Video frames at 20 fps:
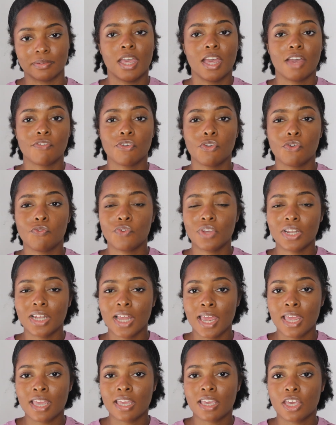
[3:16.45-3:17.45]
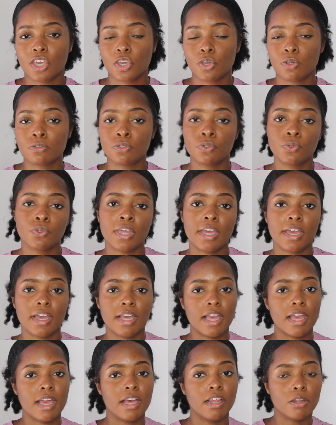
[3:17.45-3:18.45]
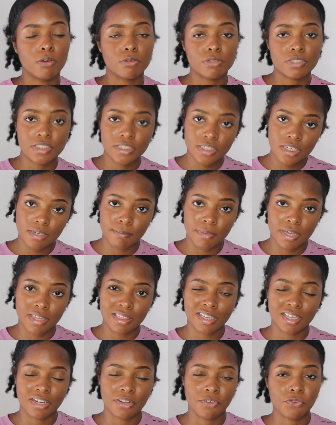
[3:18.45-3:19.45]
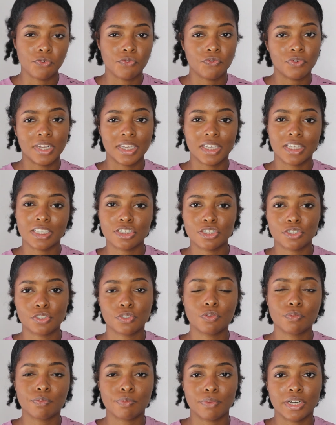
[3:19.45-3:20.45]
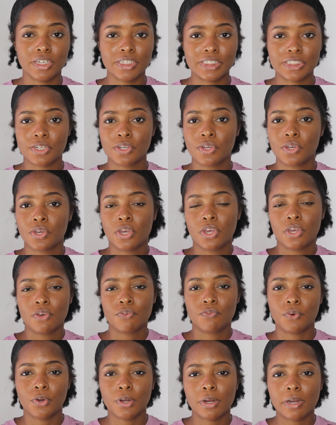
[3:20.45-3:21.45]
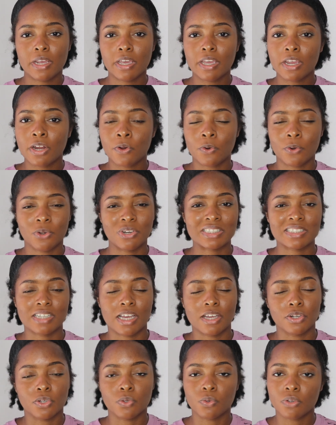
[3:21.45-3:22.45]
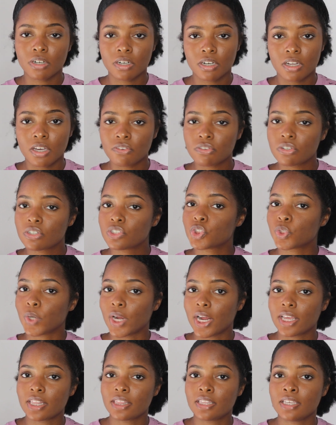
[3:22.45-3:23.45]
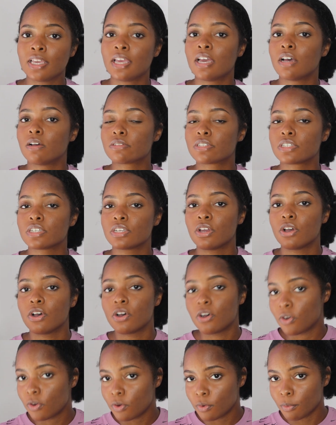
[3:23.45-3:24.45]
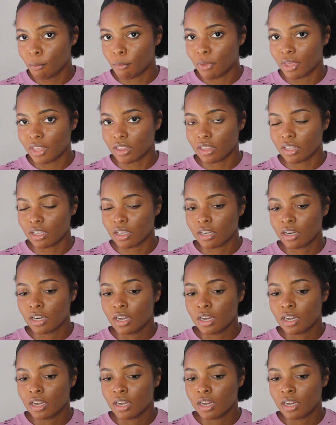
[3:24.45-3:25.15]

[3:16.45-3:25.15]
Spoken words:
If you feel like you do the LOC method and if you feel like it's too much for your hair or it's not doing enough, try the LCO method.